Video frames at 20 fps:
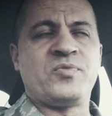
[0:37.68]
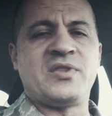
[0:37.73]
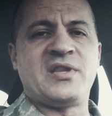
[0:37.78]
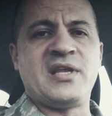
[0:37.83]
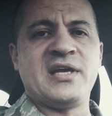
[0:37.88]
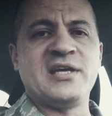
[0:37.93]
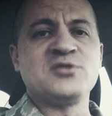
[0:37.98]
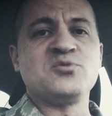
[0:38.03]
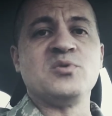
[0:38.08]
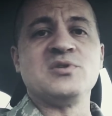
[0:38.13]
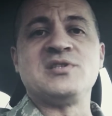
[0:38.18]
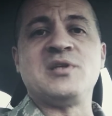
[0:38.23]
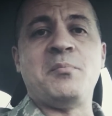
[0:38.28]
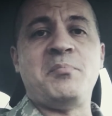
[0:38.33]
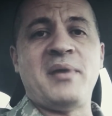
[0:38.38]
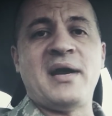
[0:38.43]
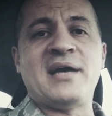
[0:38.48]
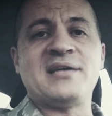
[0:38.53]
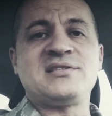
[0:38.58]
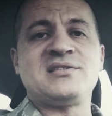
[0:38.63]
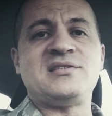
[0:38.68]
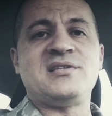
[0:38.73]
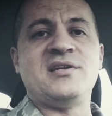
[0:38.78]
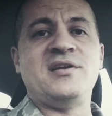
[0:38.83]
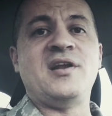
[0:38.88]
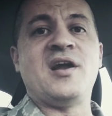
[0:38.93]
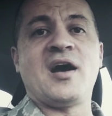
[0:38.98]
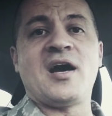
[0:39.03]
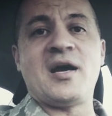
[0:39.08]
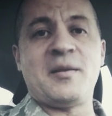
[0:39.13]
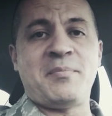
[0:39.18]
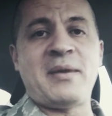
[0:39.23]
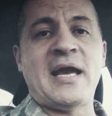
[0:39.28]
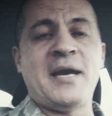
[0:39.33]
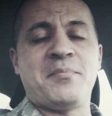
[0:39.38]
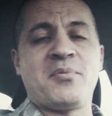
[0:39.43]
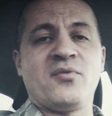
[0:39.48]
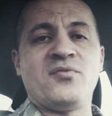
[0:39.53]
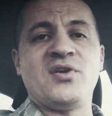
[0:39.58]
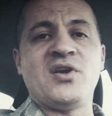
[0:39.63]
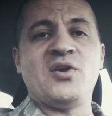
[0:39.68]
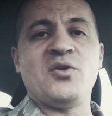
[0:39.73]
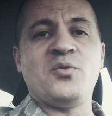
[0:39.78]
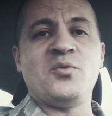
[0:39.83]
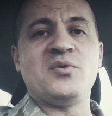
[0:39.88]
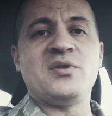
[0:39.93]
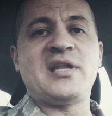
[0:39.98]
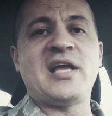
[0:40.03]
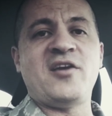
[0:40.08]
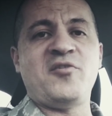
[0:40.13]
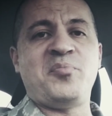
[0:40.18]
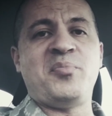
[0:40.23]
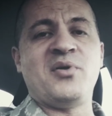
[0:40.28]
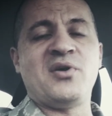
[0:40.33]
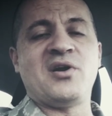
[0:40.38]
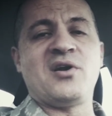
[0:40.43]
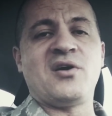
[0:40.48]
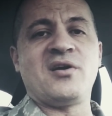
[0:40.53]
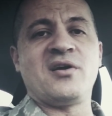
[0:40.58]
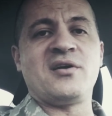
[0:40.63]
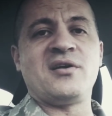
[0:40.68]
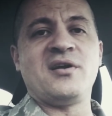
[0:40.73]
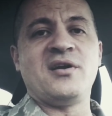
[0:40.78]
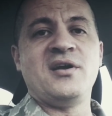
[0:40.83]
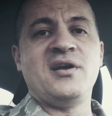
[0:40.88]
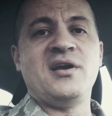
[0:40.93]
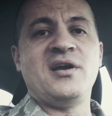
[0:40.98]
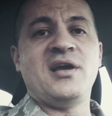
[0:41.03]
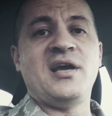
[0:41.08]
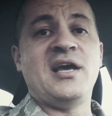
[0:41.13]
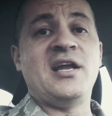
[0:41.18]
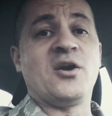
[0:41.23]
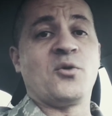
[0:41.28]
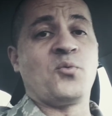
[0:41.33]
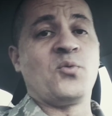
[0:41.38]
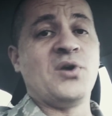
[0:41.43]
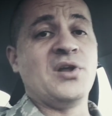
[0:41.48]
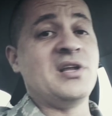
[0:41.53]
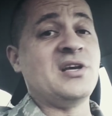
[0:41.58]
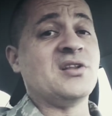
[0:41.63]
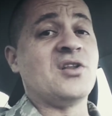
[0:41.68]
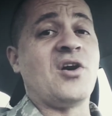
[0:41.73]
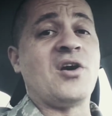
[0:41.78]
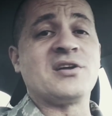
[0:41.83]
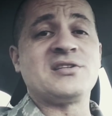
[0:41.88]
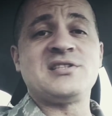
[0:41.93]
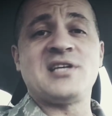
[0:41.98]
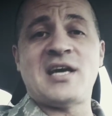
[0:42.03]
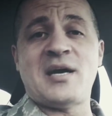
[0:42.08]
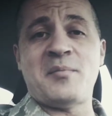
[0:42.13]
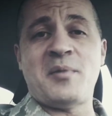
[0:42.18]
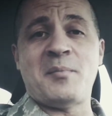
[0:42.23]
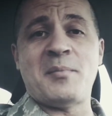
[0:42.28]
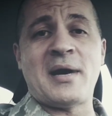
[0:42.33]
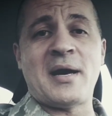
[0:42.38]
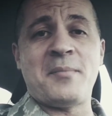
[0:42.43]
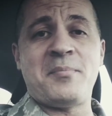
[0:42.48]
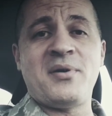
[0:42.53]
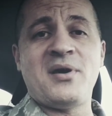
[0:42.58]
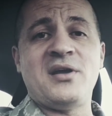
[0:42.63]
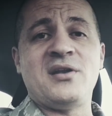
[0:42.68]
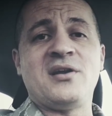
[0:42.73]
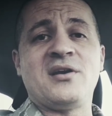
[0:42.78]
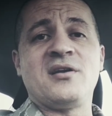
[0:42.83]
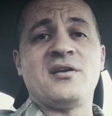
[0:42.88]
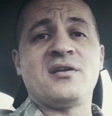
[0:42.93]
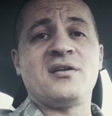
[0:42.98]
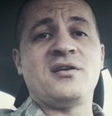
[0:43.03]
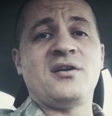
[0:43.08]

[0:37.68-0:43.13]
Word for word: this was the best non-pay-per-view they've put on in a really long time, in my opinion.